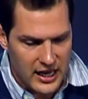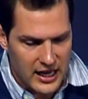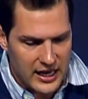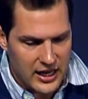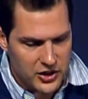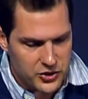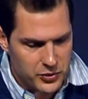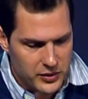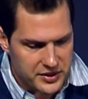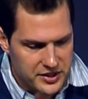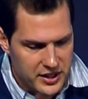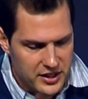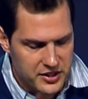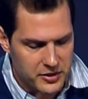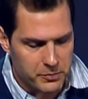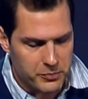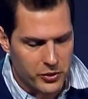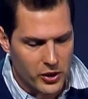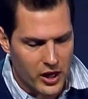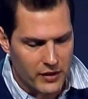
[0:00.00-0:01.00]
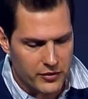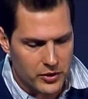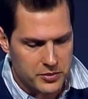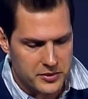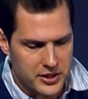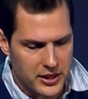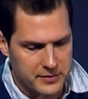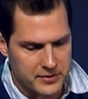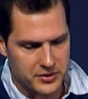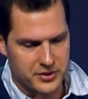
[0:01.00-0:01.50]
Here's what it says in Proverbs
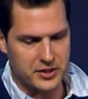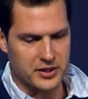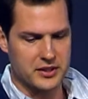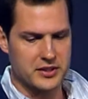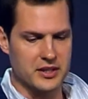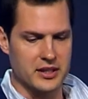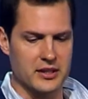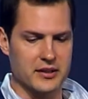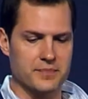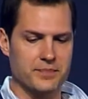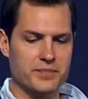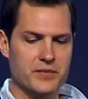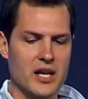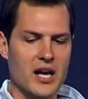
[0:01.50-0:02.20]
chapter sixteen.